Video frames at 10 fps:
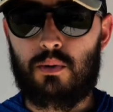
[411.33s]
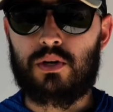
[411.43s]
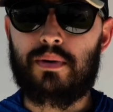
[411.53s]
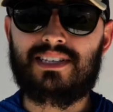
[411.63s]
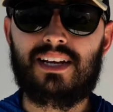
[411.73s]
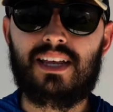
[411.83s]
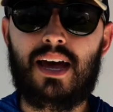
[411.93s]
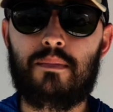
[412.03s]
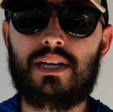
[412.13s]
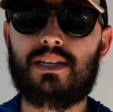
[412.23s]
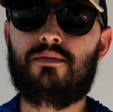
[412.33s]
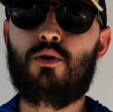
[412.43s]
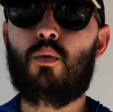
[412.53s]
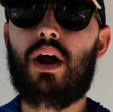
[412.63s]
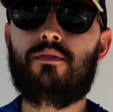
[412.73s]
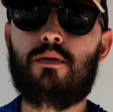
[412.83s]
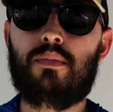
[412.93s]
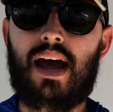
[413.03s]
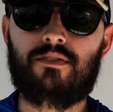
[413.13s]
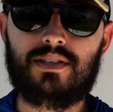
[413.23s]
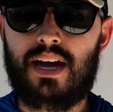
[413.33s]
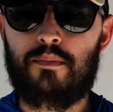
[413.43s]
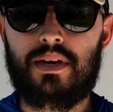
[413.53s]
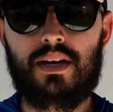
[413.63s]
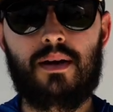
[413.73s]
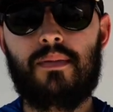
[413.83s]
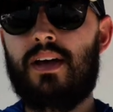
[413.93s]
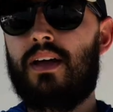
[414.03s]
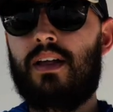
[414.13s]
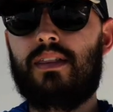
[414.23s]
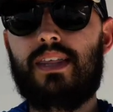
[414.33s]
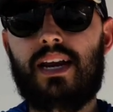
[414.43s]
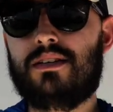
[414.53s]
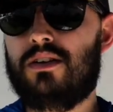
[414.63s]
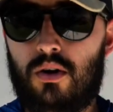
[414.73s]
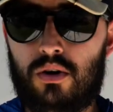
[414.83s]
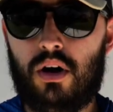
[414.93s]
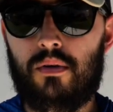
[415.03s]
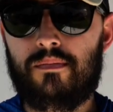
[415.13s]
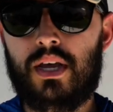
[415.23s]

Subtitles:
which basically that means that if you arrive here after 10 p.m., that is a no-go.